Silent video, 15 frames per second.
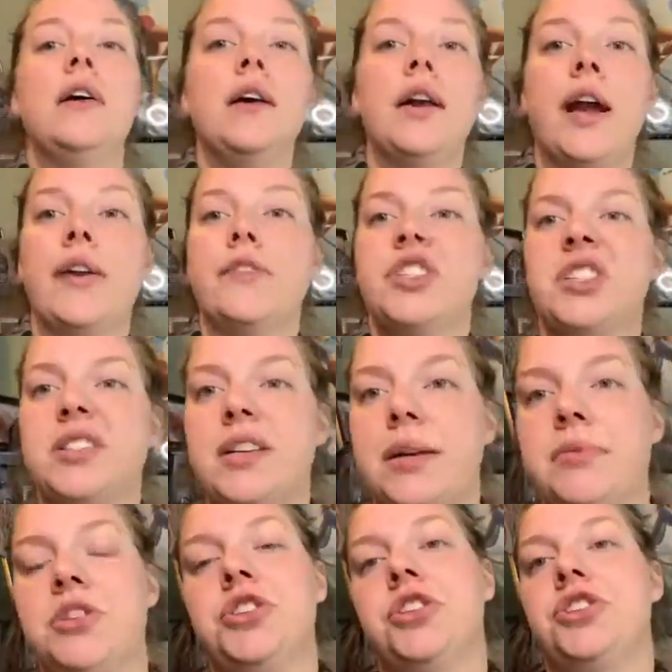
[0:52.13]
Kind of just a time
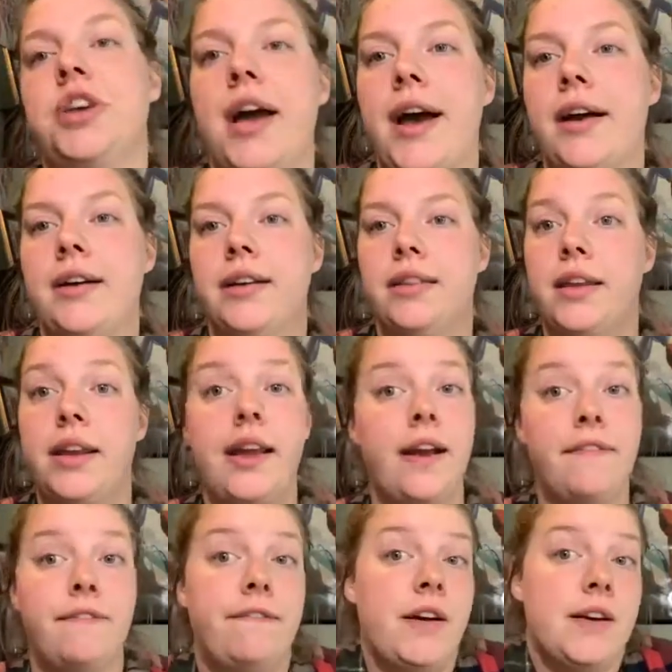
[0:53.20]
to chit chat and like
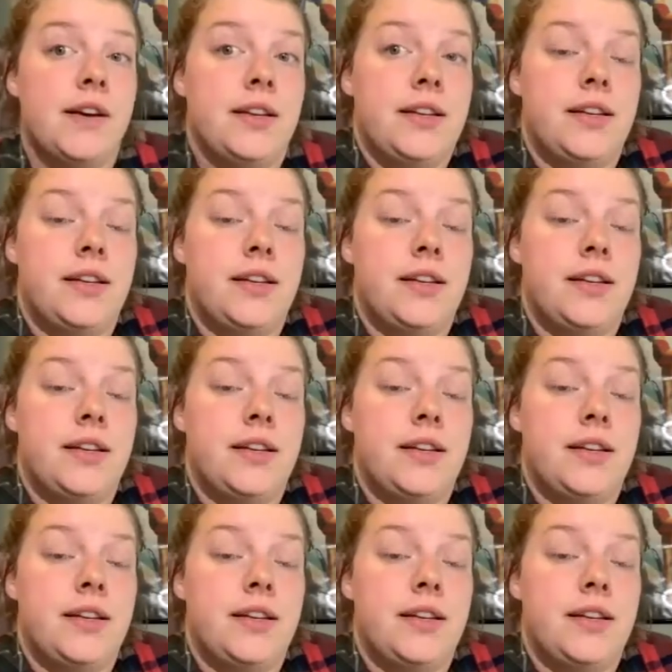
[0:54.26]
have fun